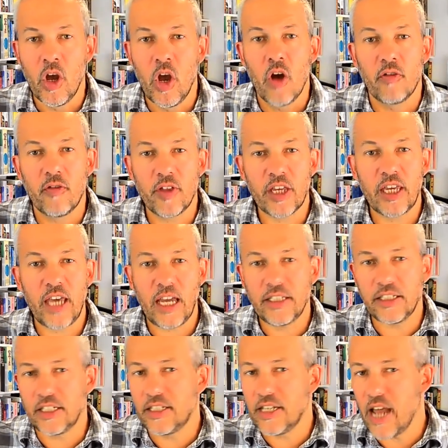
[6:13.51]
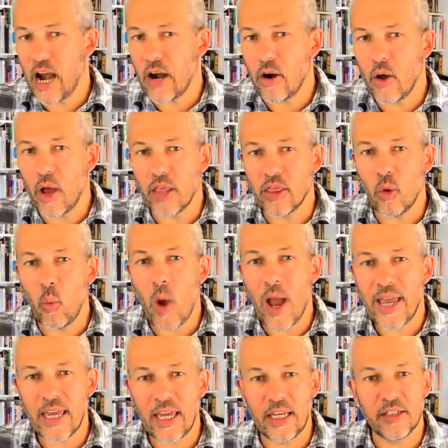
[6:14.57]
For the gate is narrow and the way
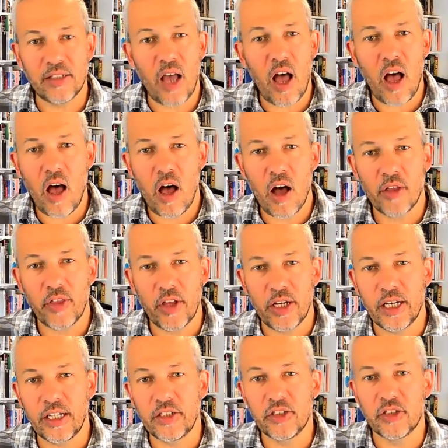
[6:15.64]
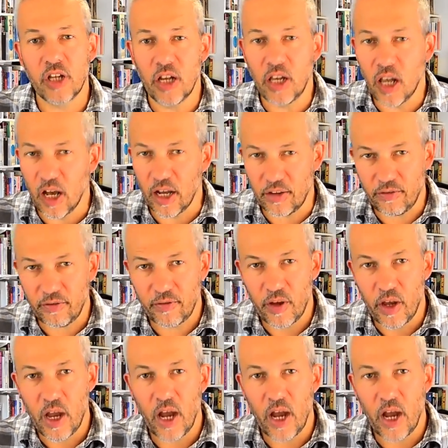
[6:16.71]
is hard that leads to life,